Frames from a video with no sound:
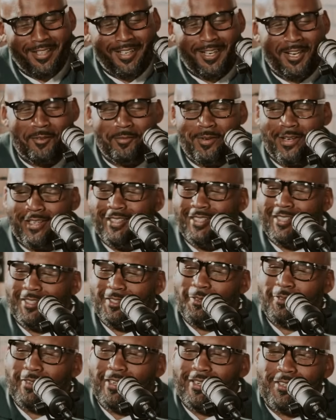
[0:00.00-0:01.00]
Everybody
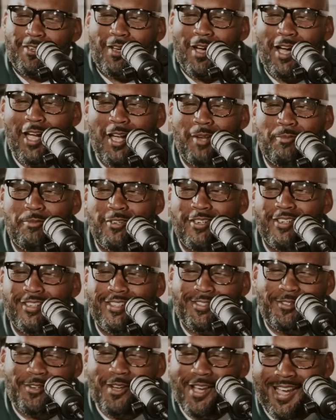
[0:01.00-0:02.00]
looking over there, you all right, bro?
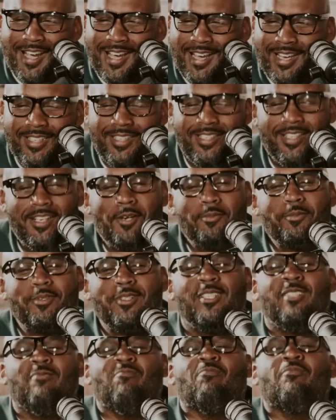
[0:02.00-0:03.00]
You all right? Yeah, I'm good.